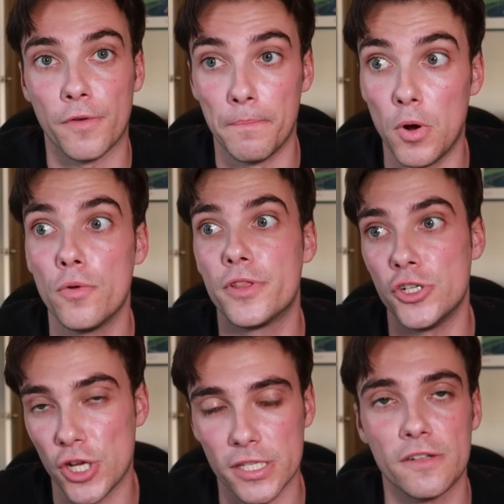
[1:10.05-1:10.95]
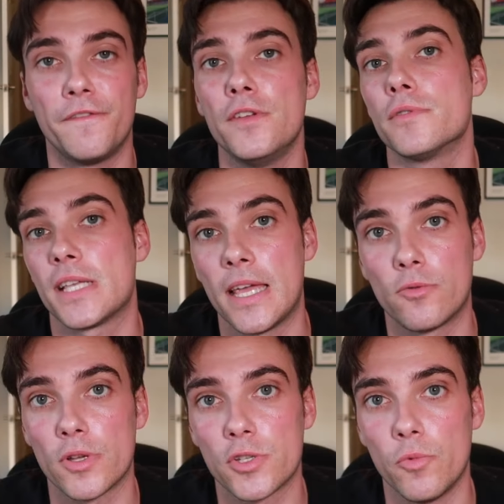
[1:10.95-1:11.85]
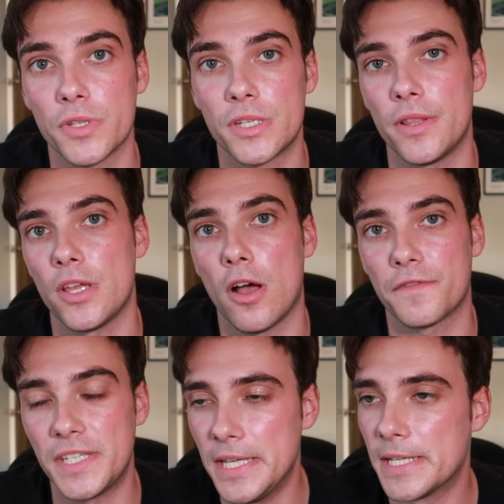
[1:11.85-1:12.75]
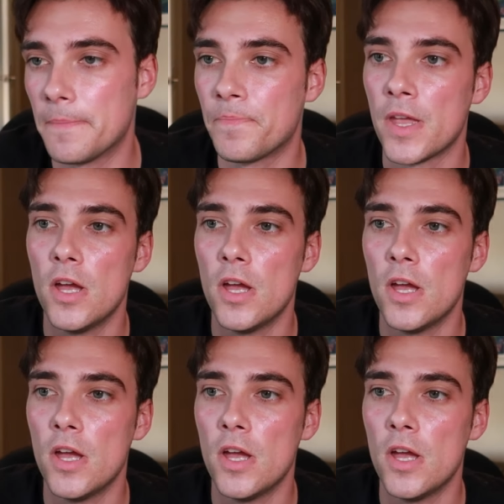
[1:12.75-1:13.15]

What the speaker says: both Justin Fields and Russell Wilson the offseason.